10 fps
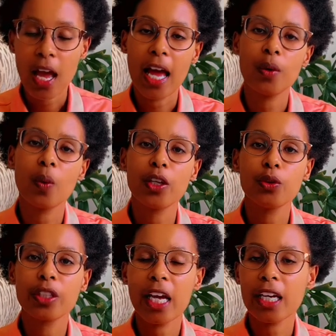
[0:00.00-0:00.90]
And when
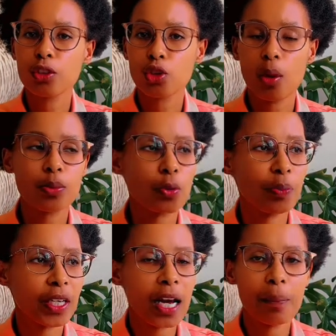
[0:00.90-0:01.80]
you get a job to
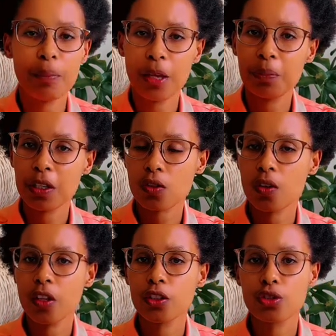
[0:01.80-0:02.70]
pick up papers
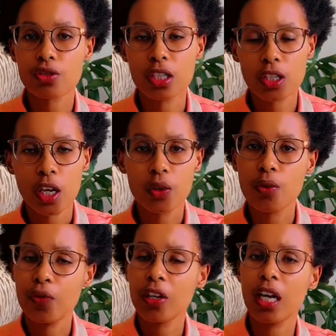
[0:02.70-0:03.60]
on the street, you
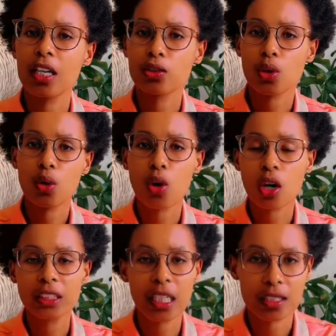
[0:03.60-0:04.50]
feel as though
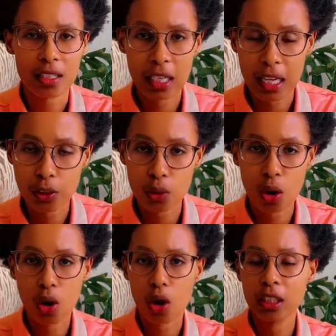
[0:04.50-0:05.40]
God doesn't like you
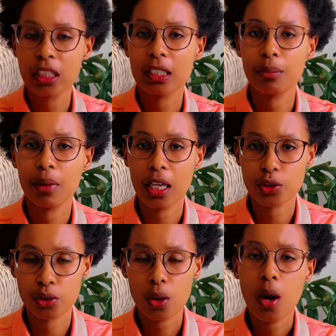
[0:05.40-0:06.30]
or God didn't
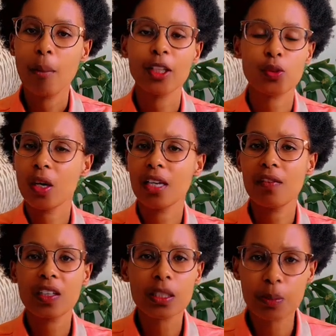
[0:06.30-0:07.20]
bless you. But you were
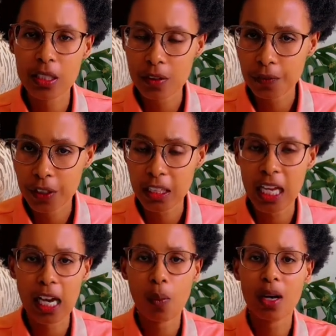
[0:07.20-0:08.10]
never specific
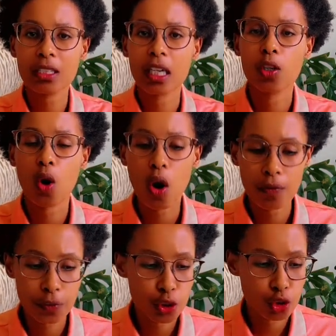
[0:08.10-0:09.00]
that I want an
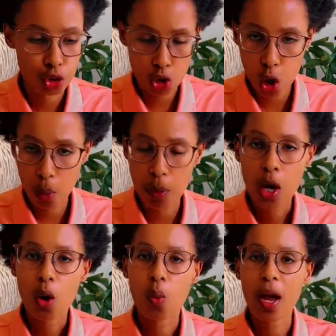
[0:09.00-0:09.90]
office job
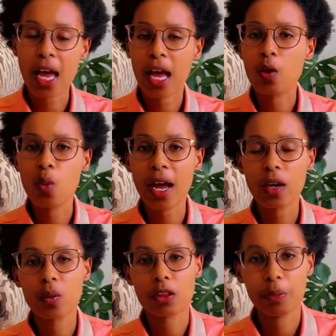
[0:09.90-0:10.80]
where I
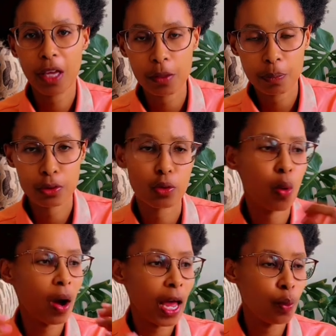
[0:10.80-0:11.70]
work with papers
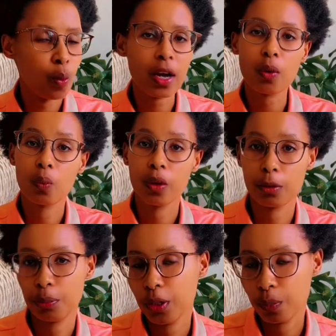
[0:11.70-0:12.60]
or I work
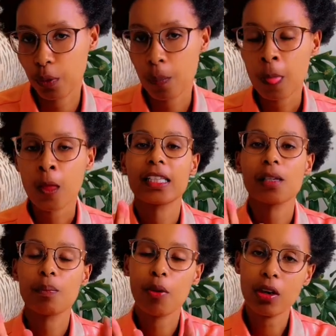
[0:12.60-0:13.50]
with people. It's
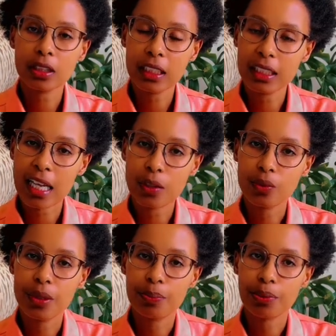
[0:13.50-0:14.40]
important that
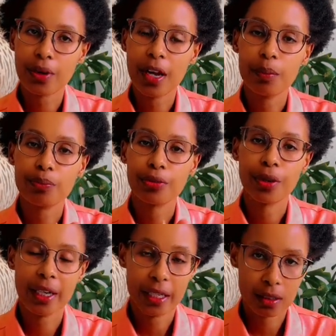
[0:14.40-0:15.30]
we pray
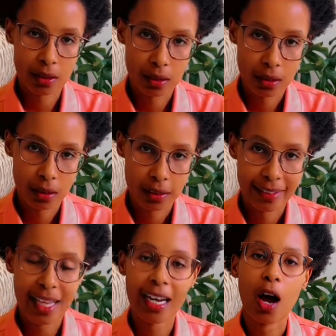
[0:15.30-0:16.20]
prayers
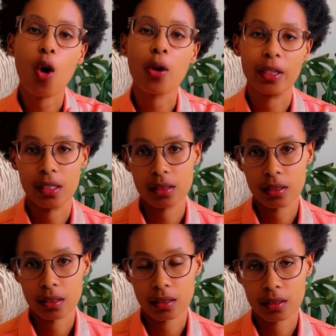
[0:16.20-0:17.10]
that are honest
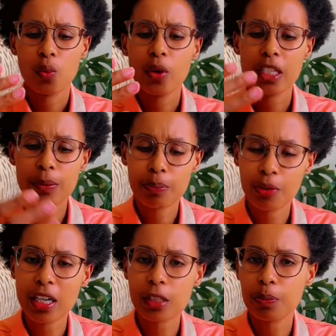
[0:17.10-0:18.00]
we
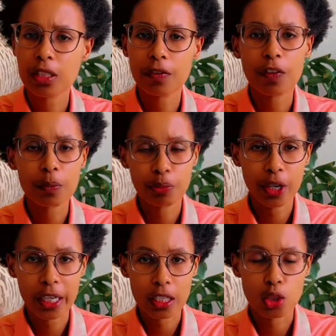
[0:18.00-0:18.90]
pray specific
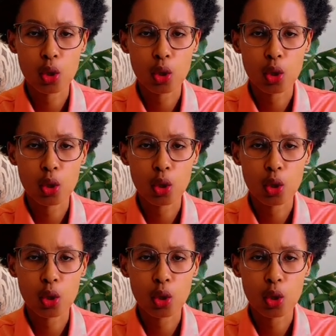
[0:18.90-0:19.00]
prayers.